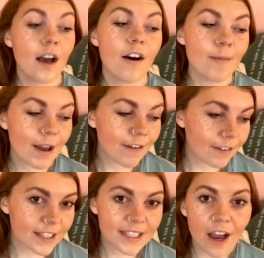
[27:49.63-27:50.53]
of my
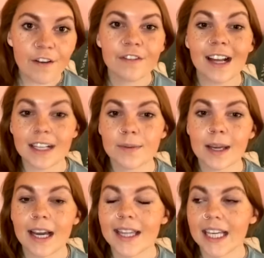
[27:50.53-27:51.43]
favorite stuff. Next
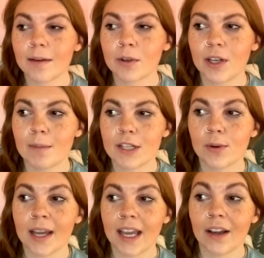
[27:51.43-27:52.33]
week, I think I'm going to be
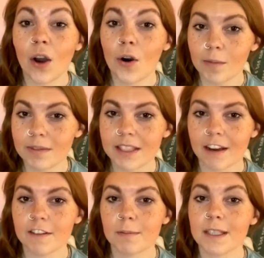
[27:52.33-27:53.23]
doing home
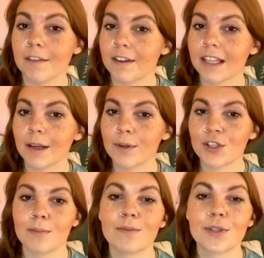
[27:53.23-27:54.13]
stuff specifically,
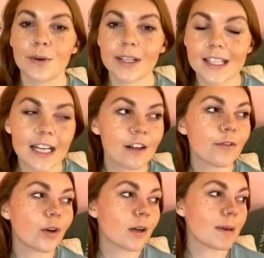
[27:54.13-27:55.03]
which I'm so excited
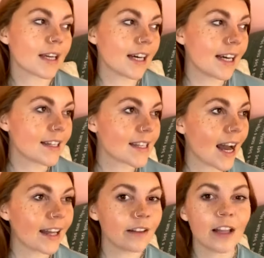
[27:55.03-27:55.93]
for because
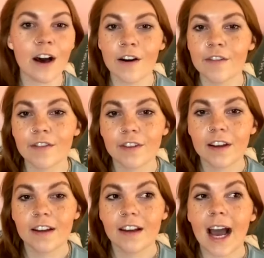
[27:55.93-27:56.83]
I love,
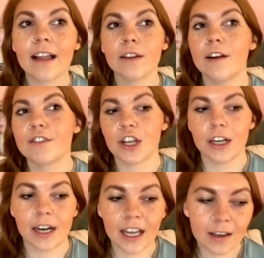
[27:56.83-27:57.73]
I love
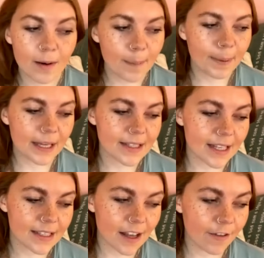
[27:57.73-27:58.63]
sharing
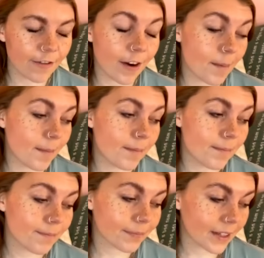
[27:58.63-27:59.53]
pieces from,
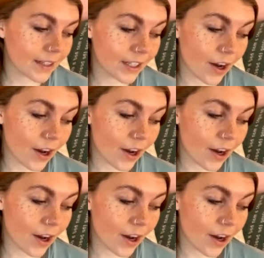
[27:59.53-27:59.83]
you